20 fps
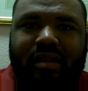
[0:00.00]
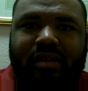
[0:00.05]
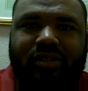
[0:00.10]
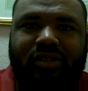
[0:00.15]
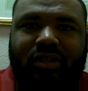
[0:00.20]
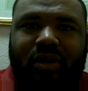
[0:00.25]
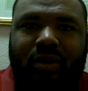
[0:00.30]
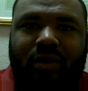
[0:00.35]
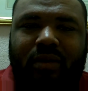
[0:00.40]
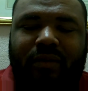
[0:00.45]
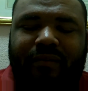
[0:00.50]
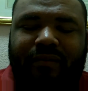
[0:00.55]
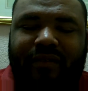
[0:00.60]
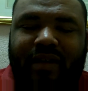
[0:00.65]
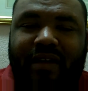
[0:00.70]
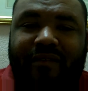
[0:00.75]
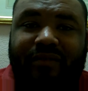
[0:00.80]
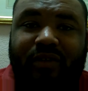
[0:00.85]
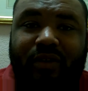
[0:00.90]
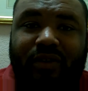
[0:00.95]
So
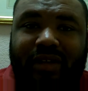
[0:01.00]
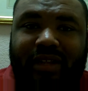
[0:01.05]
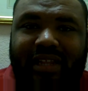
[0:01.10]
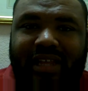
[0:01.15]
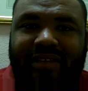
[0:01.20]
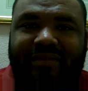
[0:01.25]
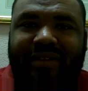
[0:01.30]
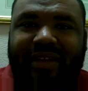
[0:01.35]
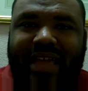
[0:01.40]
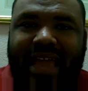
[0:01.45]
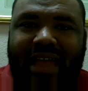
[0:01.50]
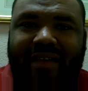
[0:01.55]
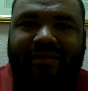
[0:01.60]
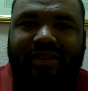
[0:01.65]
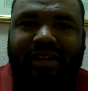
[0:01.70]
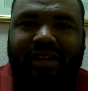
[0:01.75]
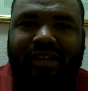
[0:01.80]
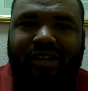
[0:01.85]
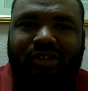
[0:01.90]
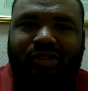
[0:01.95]
if you're the Cleveland
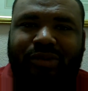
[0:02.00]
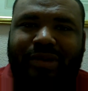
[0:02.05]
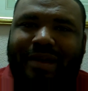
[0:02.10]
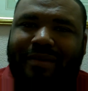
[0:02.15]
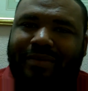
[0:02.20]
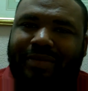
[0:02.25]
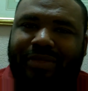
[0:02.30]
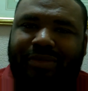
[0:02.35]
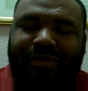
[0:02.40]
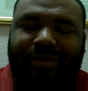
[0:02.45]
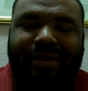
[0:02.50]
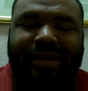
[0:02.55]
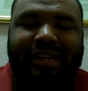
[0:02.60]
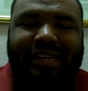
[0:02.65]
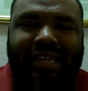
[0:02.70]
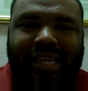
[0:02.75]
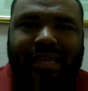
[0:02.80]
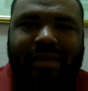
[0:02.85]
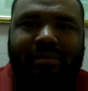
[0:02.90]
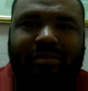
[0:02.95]
Cavaliers, you have three
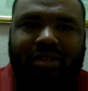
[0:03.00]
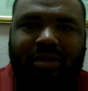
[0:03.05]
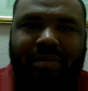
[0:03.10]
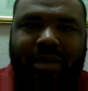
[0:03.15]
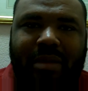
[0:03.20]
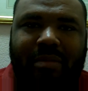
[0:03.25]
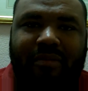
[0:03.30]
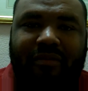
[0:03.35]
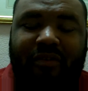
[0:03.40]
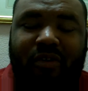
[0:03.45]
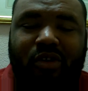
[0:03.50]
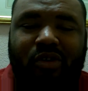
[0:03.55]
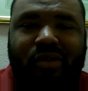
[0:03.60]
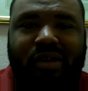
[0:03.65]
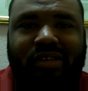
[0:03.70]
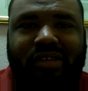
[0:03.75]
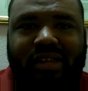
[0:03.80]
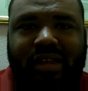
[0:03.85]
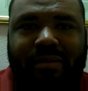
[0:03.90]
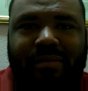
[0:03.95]
teams to beat before you
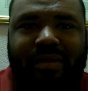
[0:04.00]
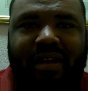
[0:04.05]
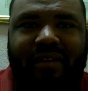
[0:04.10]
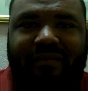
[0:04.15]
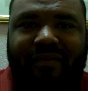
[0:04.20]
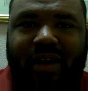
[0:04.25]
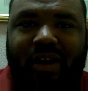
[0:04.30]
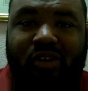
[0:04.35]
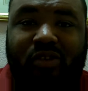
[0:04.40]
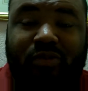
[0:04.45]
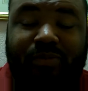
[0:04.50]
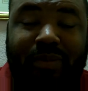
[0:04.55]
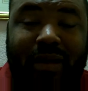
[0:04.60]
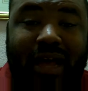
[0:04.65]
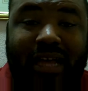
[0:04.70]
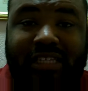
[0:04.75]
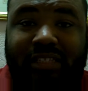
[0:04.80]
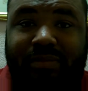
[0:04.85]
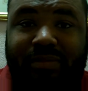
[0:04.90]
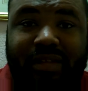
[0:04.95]
get to the NBA Finals.
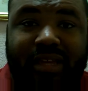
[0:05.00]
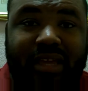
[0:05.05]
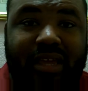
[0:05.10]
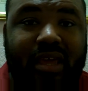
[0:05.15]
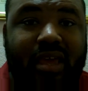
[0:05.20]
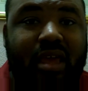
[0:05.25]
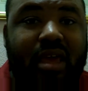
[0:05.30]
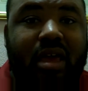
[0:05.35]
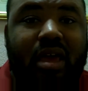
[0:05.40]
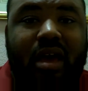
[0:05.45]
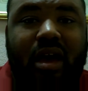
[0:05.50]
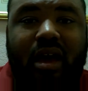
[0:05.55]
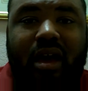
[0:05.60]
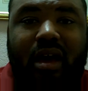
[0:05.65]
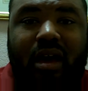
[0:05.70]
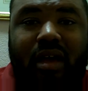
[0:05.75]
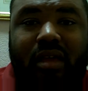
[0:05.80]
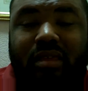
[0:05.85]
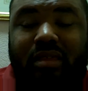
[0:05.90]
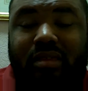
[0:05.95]
Possibly,
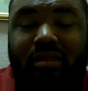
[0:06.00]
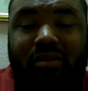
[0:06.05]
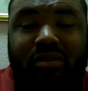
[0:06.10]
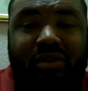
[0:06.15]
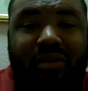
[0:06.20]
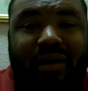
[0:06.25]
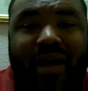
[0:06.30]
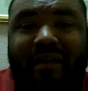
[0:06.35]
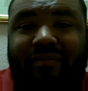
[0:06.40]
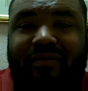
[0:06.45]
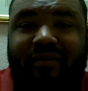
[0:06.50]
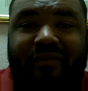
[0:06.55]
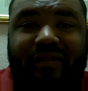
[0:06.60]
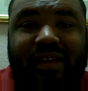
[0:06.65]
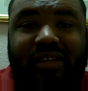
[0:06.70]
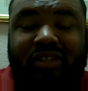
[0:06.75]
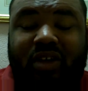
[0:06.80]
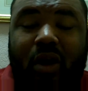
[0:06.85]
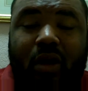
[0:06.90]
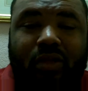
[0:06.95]
uh, you don't have to
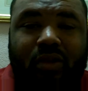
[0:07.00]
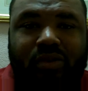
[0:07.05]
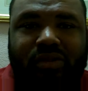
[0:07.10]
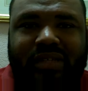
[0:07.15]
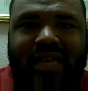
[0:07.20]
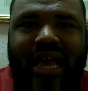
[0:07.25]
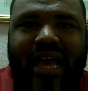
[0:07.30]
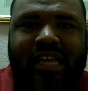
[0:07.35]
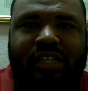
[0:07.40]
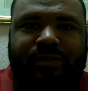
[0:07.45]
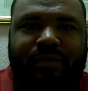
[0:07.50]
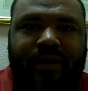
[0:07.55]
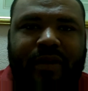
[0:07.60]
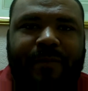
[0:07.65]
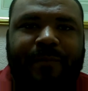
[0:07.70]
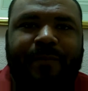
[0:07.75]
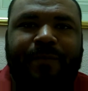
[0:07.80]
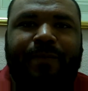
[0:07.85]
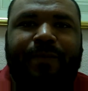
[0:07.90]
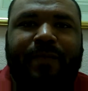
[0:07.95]
face all those guys,
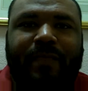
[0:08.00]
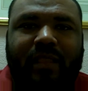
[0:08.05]
but